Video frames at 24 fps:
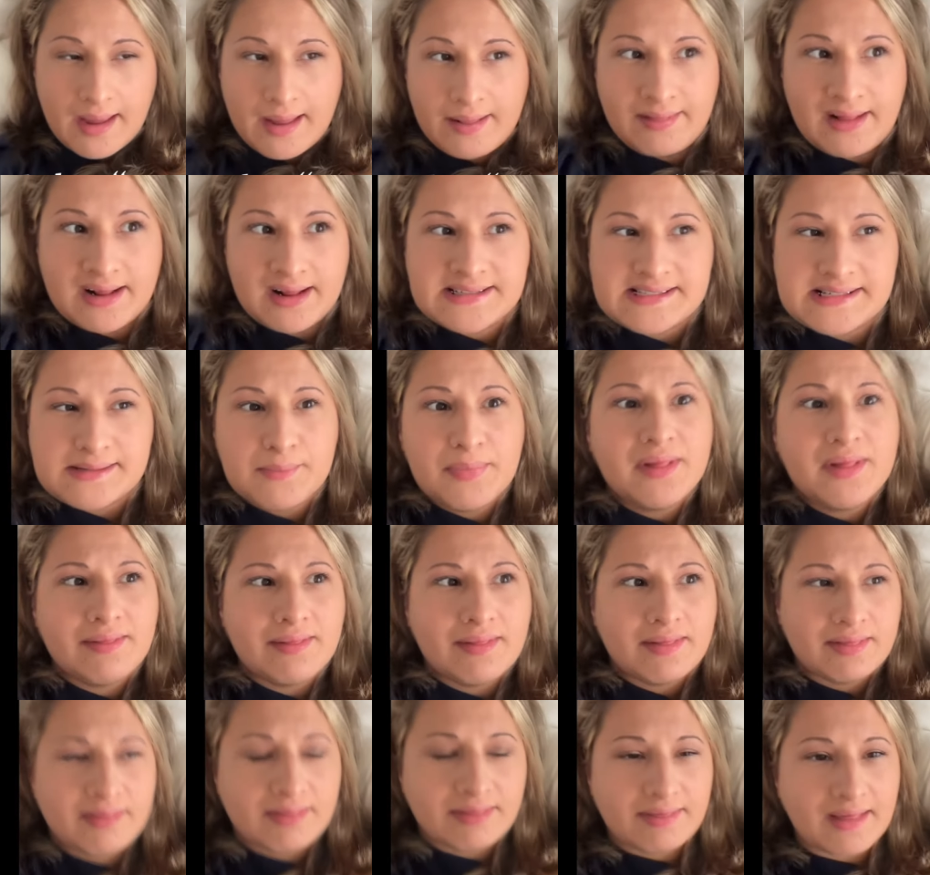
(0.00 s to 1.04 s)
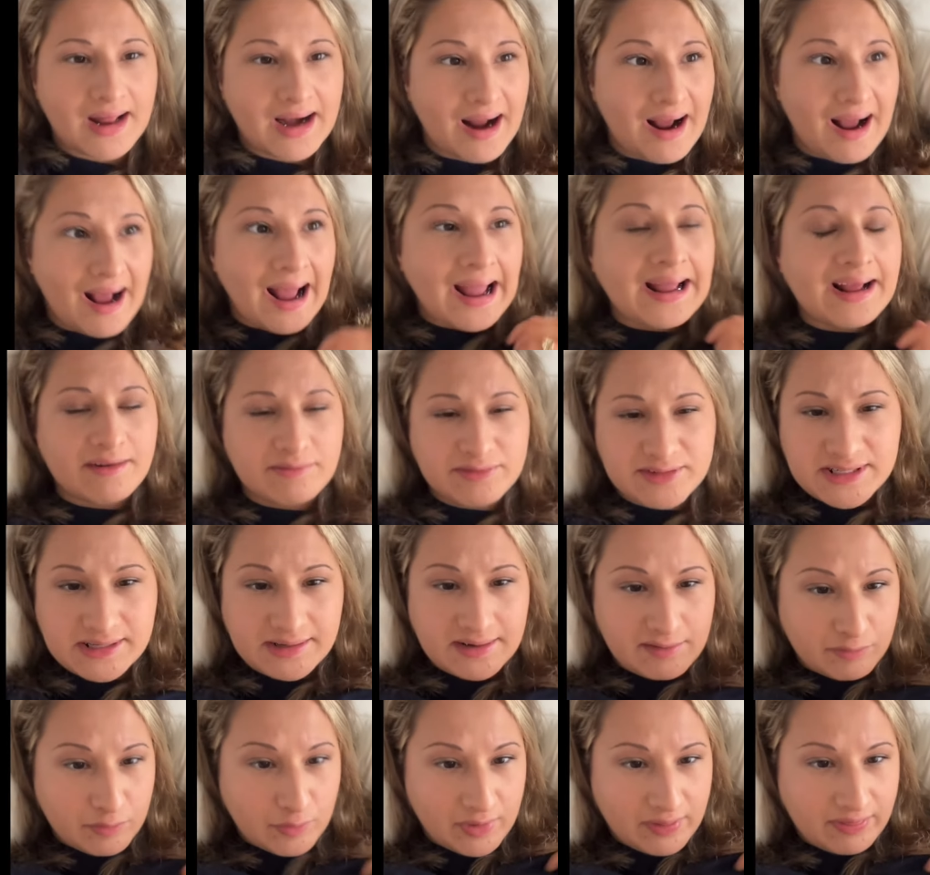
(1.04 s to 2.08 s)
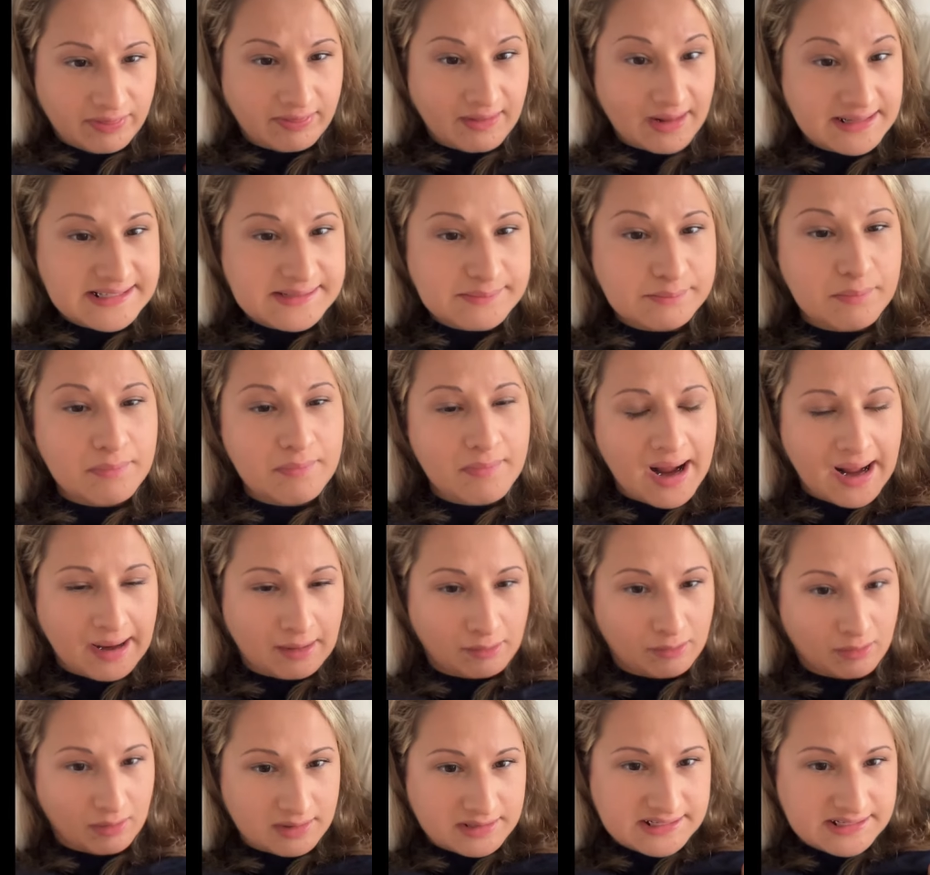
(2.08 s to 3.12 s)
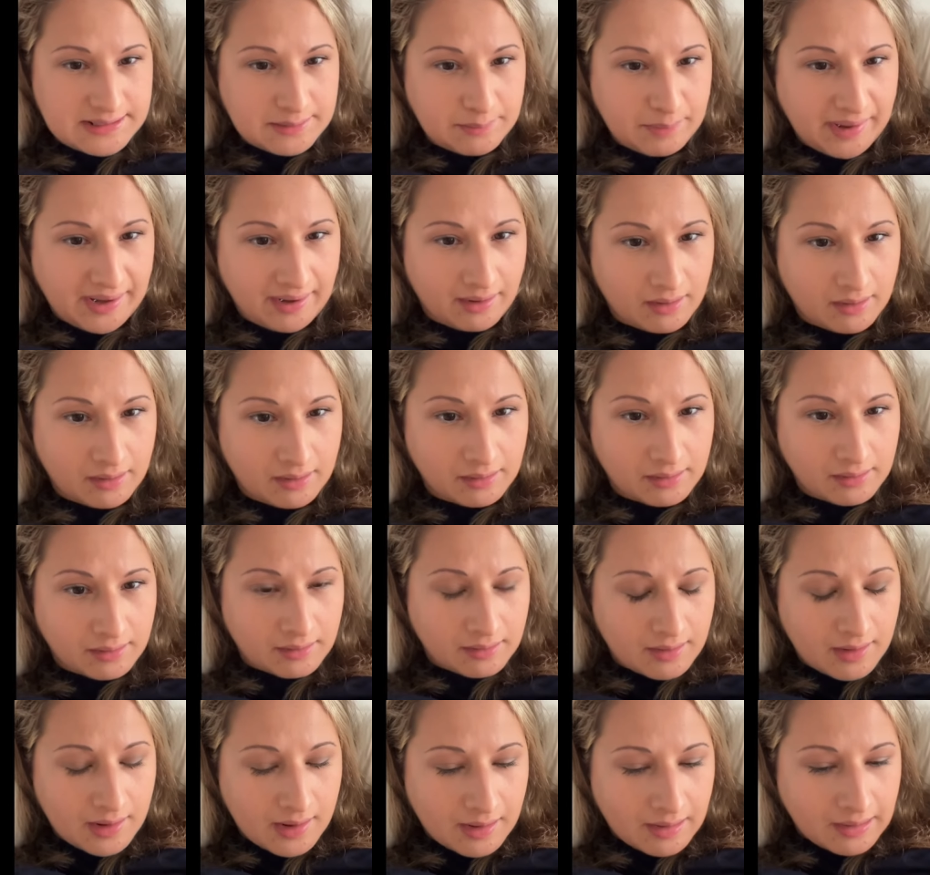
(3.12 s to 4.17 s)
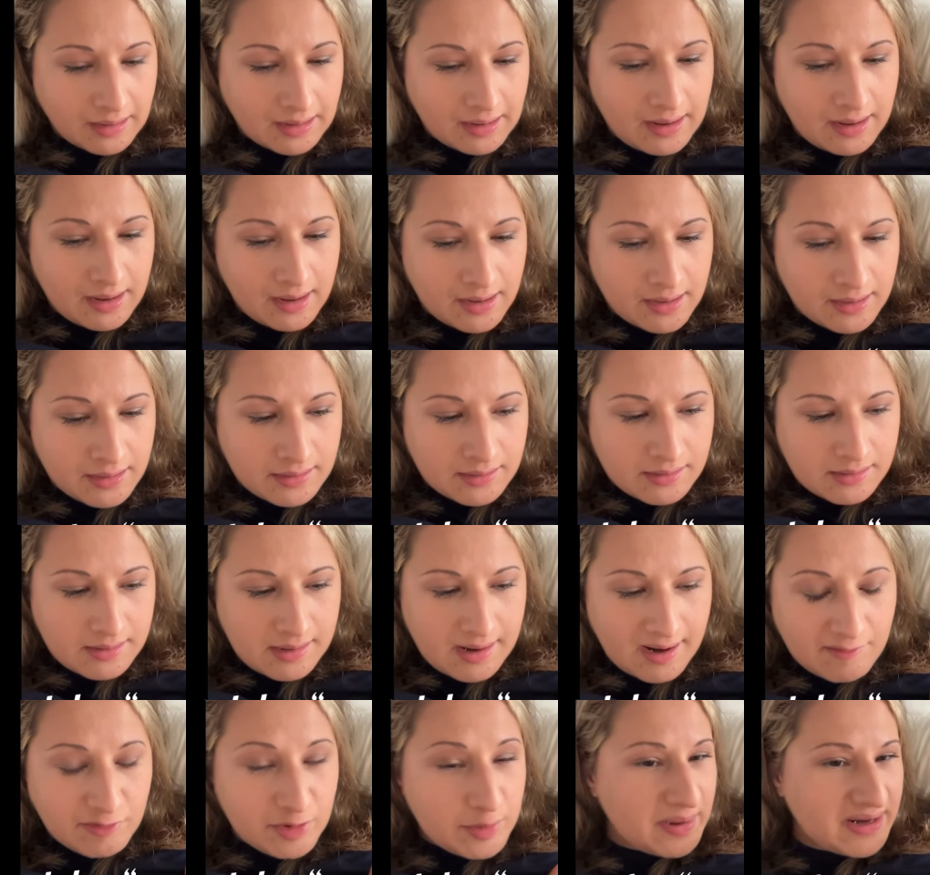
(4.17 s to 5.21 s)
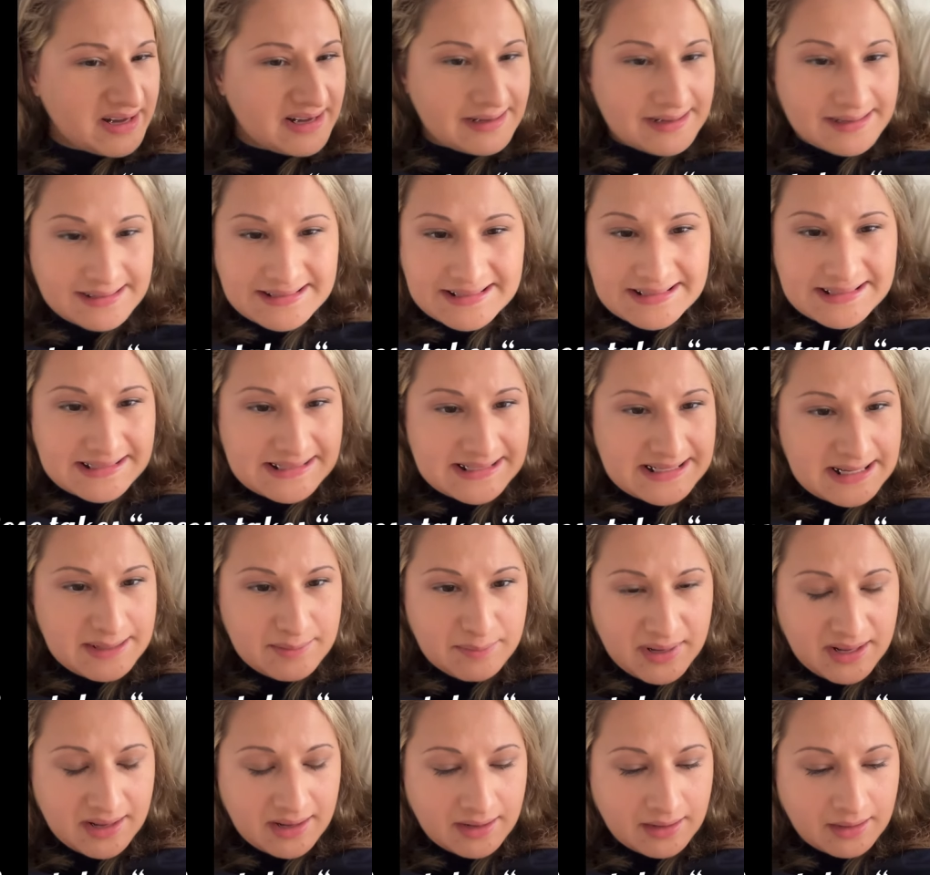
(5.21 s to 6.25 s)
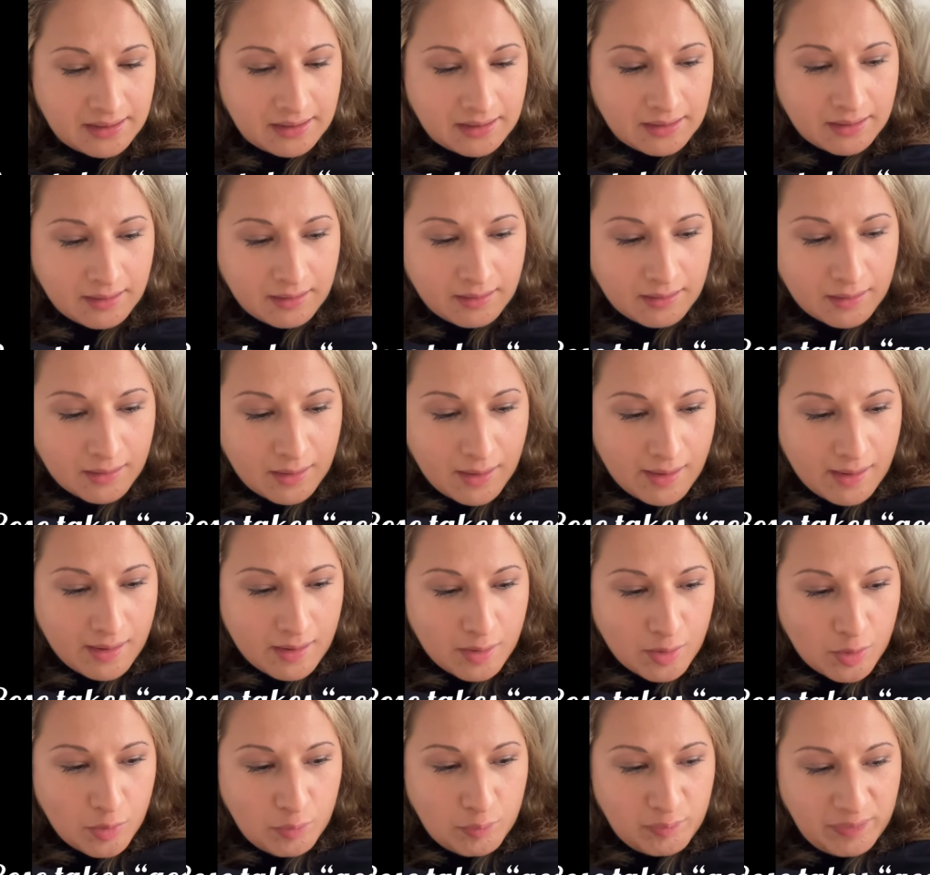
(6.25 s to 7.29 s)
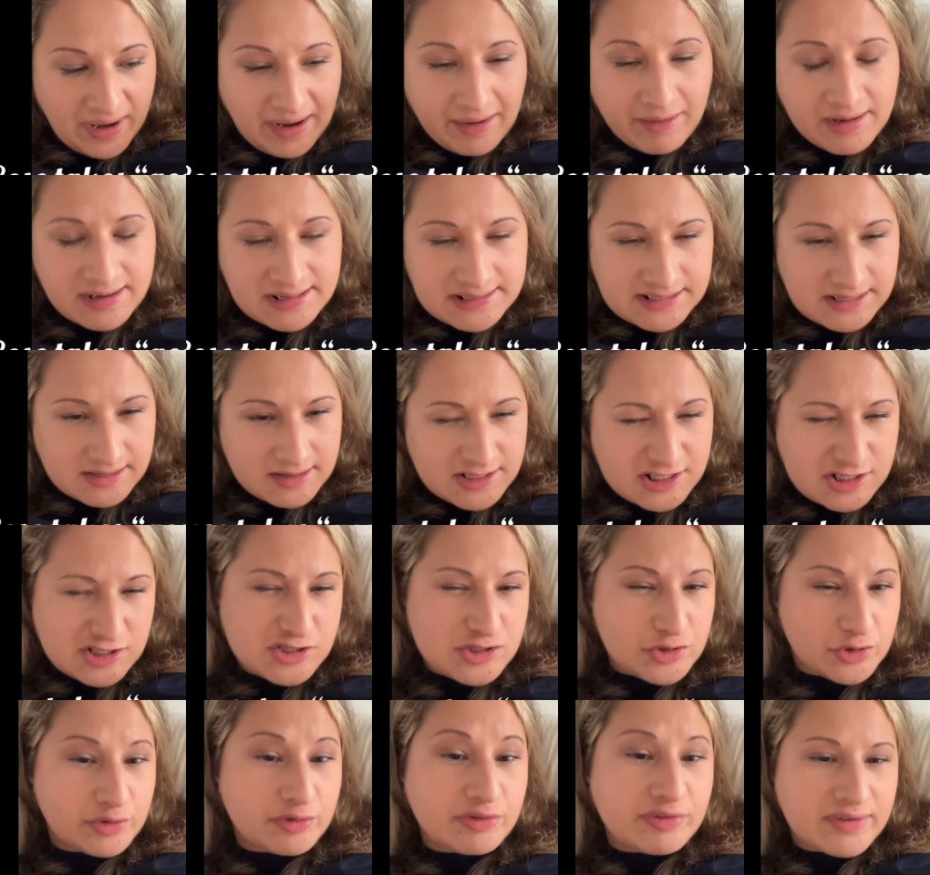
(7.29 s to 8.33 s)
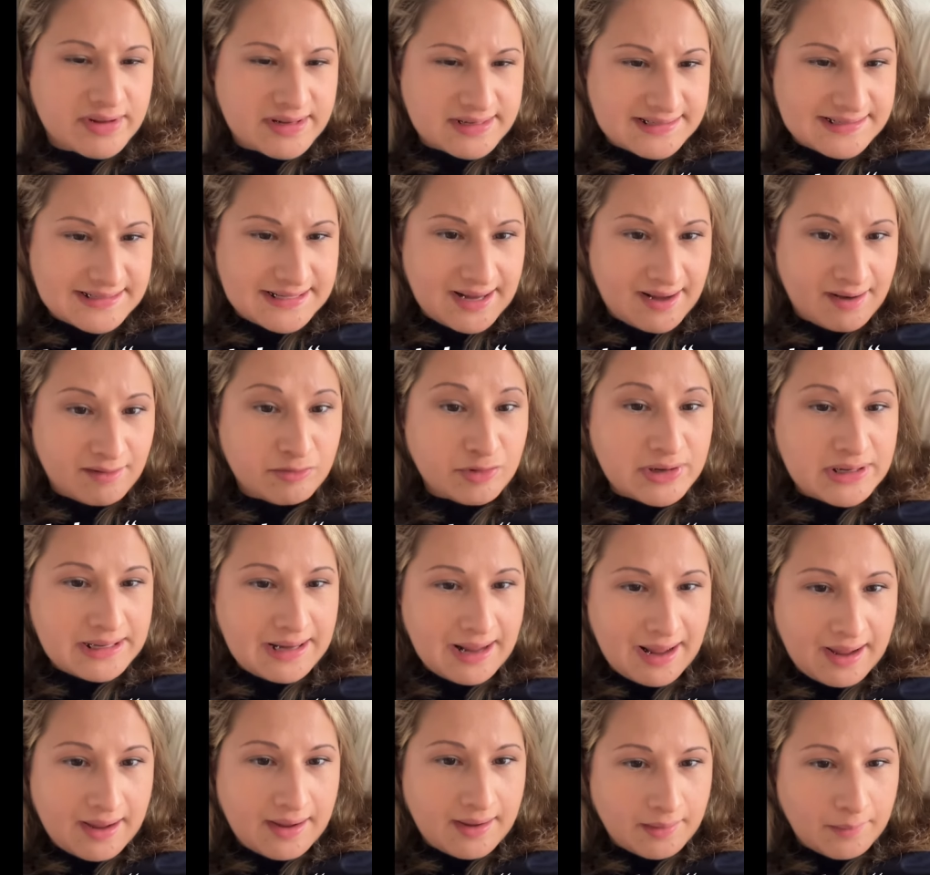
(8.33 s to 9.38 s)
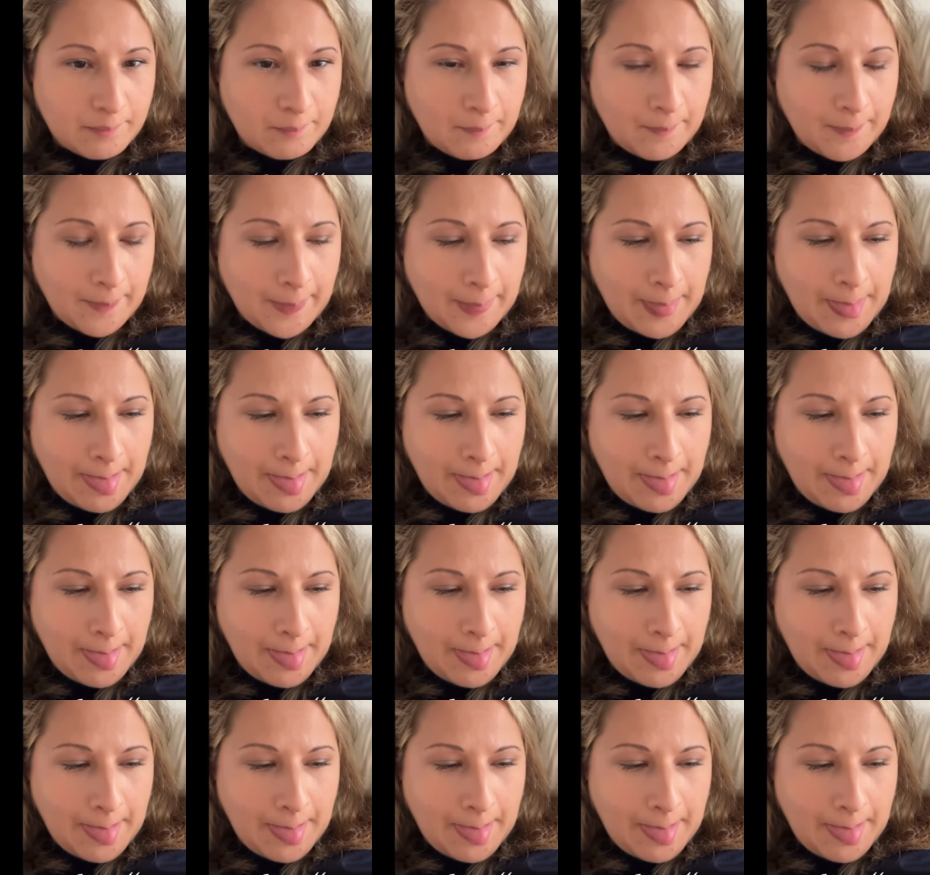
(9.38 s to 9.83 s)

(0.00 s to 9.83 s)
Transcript: And that's something that I have to live with. That's my cross to bear. And everybody doesn't see me bear it to the surface every day.